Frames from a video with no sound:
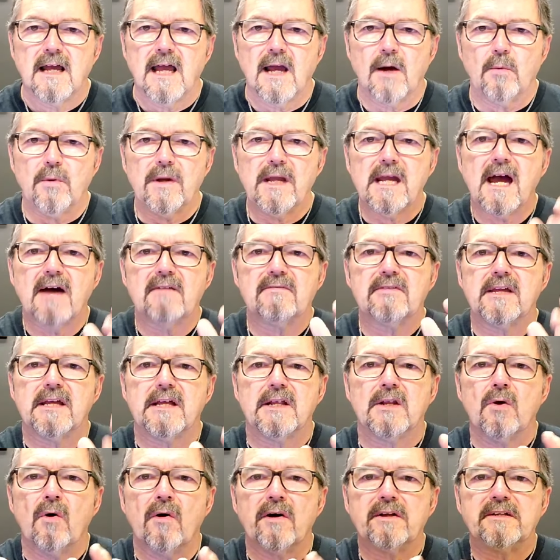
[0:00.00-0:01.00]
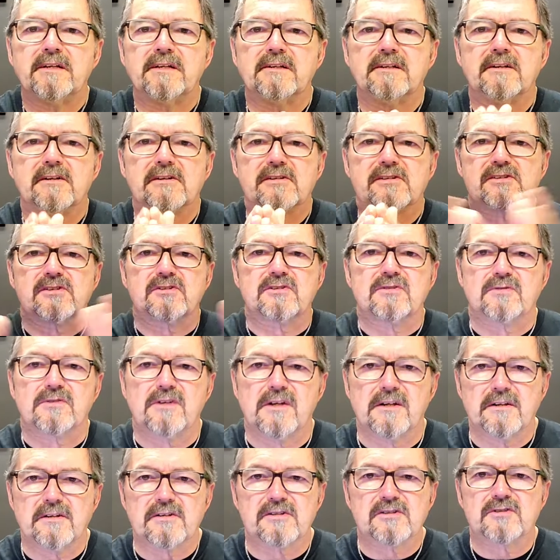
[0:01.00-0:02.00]
And we have the anointing
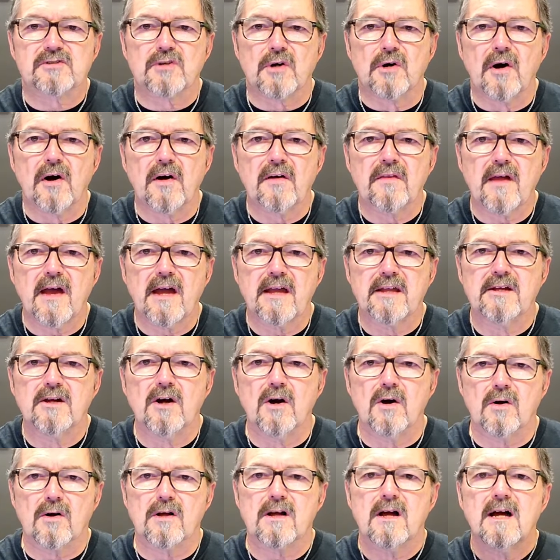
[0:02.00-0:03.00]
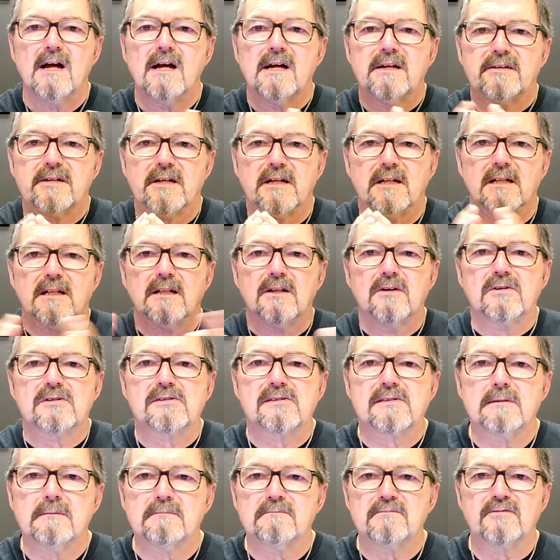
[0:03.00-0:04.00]
to destroy that yoke, to
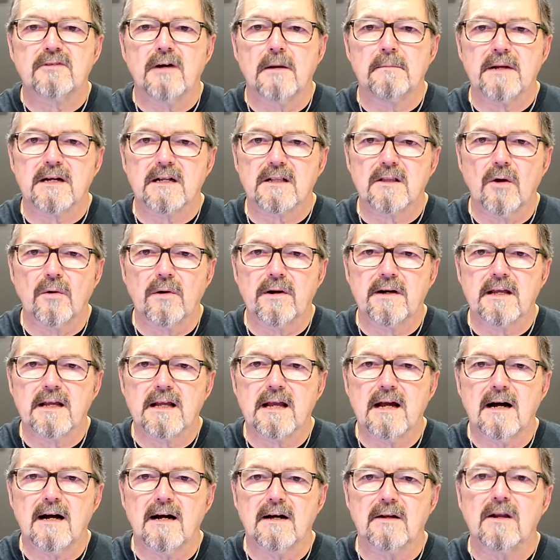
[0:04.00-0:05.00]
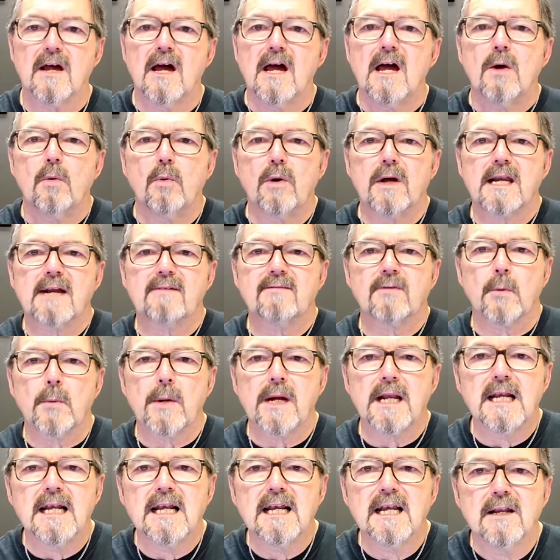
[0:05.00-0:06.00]
loose them from it, glory to God. Whatever
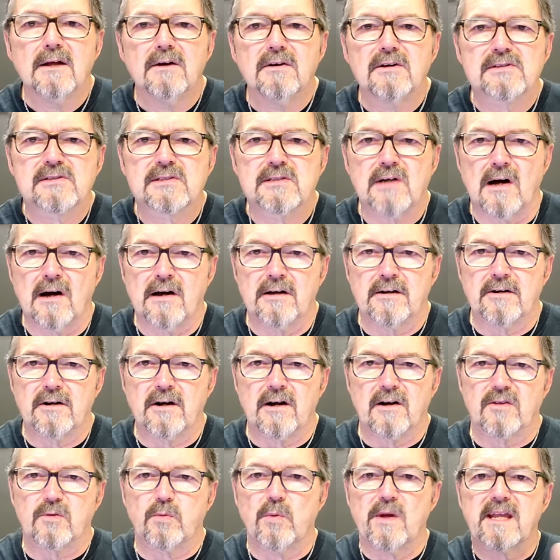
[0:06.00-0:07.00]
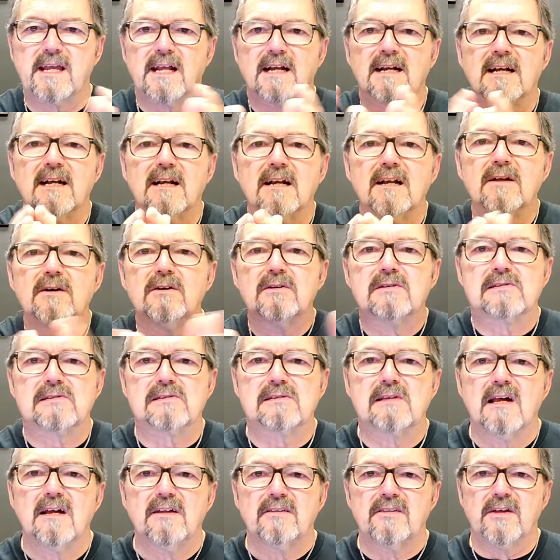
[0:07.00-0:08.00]
we loose on earth, we can
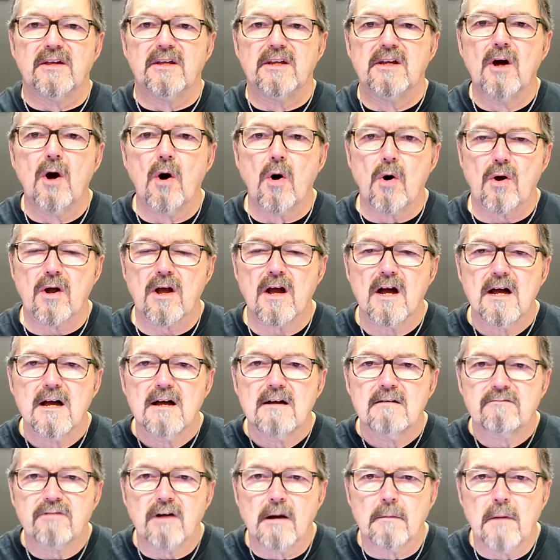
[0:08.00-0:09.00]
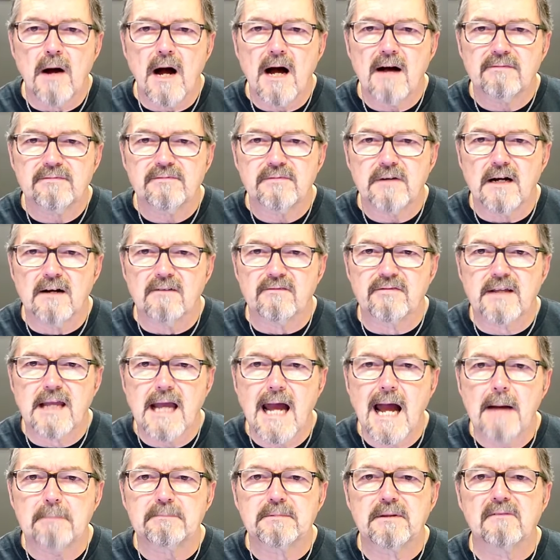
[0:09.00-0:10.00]
loose the yoke from off of
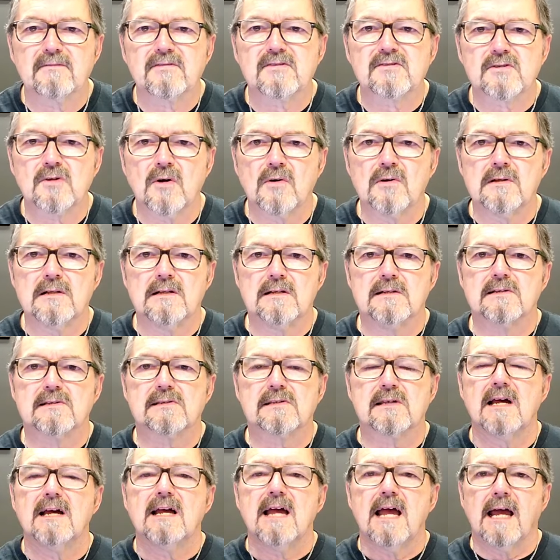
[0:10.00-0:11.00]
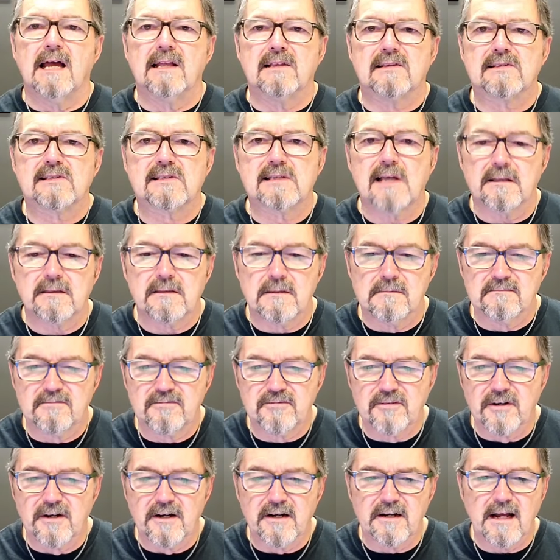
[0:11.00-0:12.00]
captive souls and set them
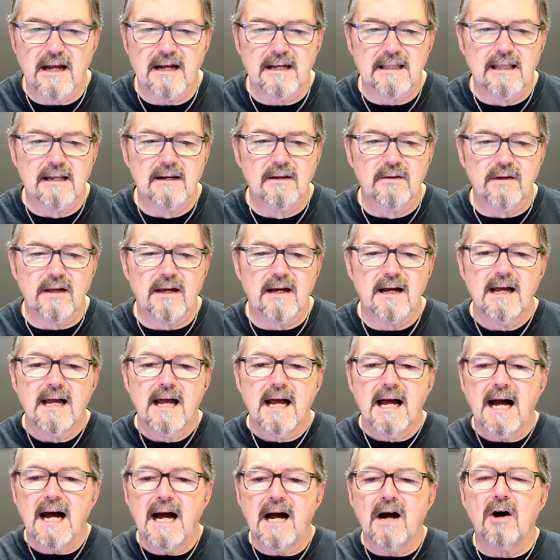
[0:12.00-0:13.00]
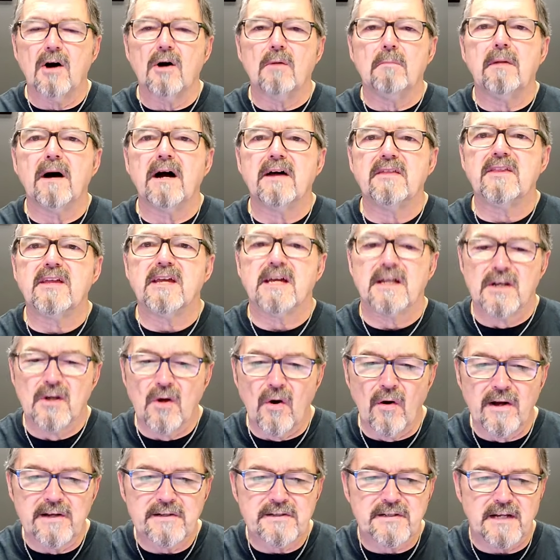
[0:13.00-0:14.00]
free, hallelujah. How? By the
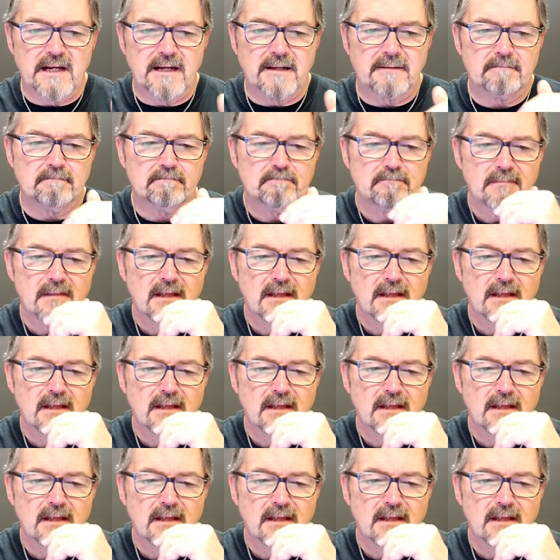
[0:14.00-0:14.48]
anointing.